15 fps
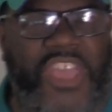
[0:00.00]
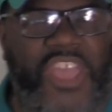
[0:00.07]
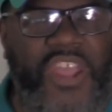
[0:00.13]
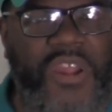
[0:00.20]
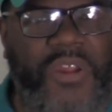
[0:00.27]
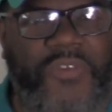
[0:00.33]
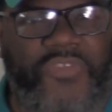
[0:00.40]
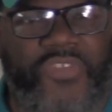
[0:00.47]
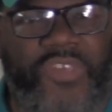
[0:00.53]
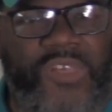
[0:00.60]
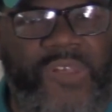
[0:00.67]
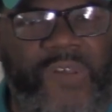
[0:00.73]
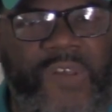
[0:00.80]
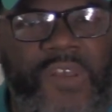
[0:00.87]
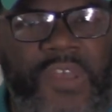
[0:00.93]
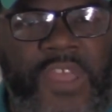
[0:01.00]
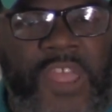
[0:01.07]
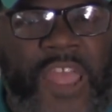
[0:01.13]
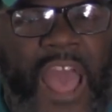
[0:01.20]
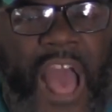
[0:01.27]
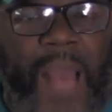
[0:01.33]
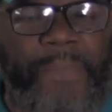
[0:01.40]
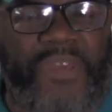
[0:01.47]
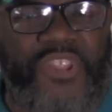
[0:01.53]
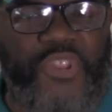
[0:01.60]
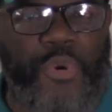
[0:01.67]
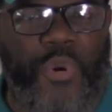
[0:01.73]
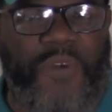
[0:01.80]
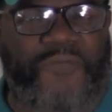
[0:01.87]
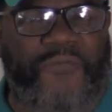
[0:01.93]
years, I've been
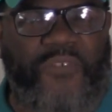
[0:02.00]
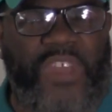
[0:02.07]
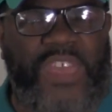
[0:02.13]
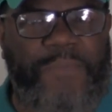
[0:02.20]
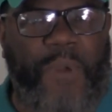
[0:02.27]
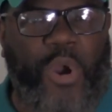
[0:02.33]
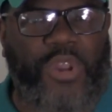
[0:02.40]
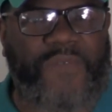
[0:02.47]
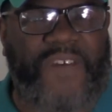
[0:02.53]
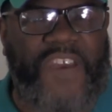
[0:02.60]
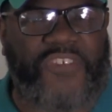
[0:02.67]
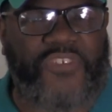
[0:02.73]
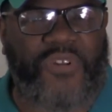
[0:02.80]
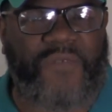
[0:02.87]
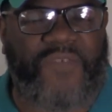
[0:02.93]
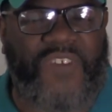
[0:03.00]
doing free motivational